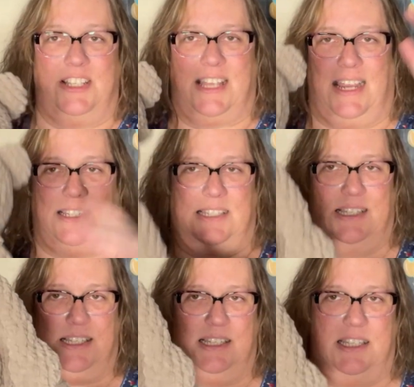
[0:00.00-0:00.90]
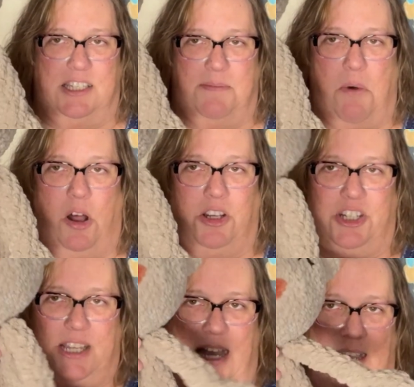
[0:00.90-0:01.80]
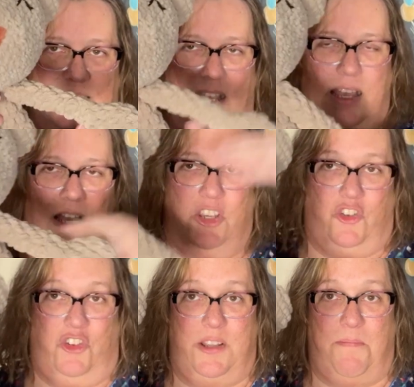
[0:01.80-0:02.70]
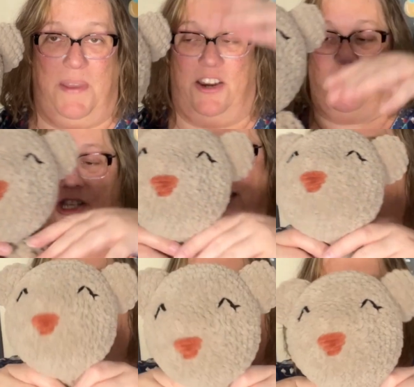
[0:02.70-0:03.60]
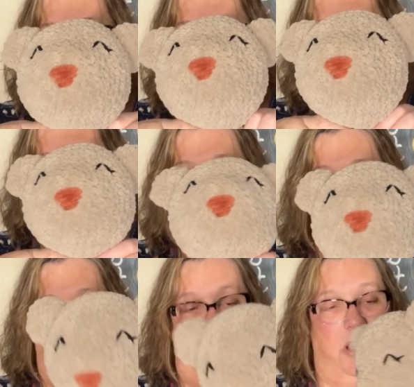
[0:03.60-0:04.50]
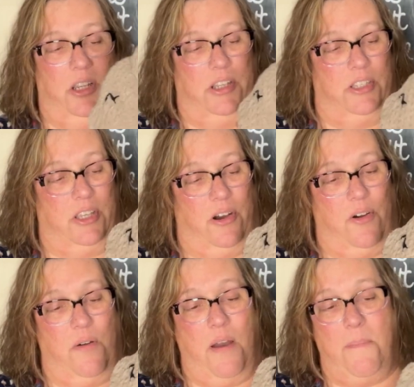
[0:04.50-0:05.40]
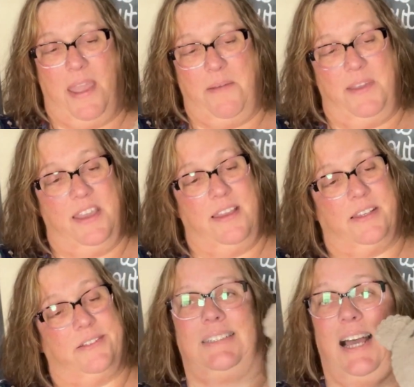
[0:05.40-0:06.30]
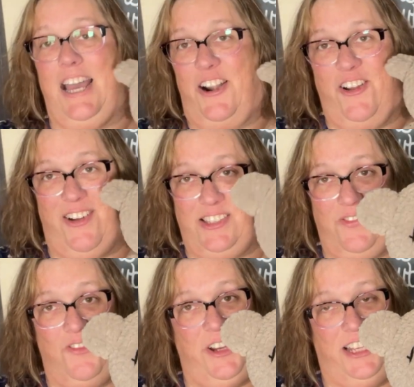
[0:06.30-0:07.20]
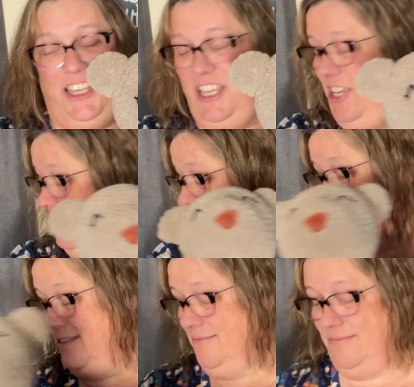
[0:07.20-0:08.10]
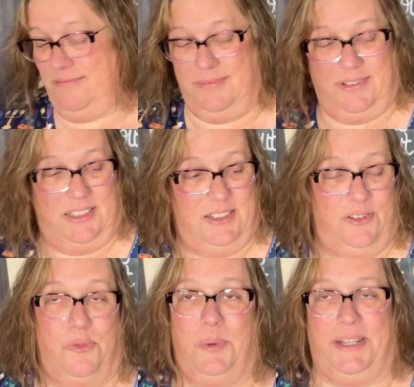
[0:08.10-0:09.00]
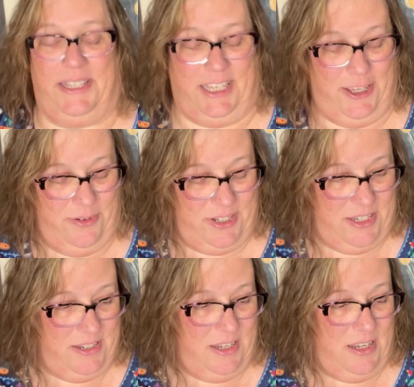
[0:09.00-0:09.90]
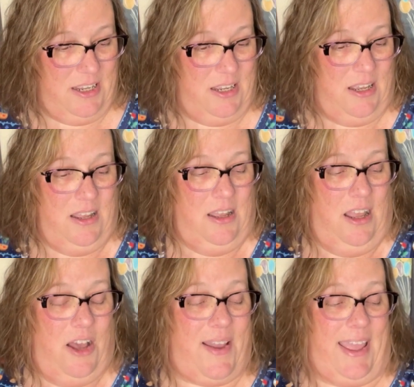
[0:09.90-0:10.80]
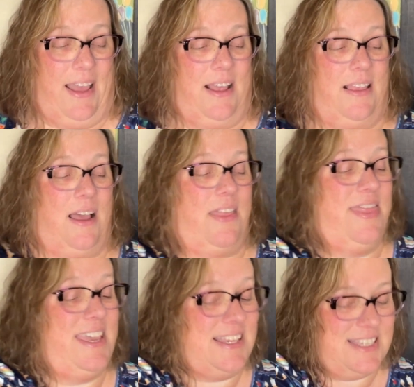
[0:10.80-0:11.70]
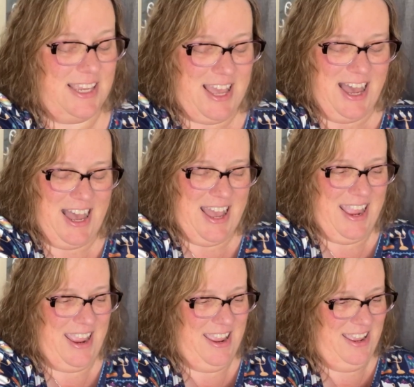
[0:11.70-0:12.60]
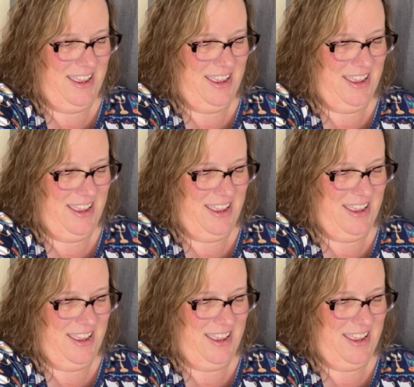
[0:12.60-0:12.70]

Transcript: sizes. This is the smaller size. So there's a bigger size pattern too. So maybe, I don't know, it's really cute. Really cute. Okay, this guy,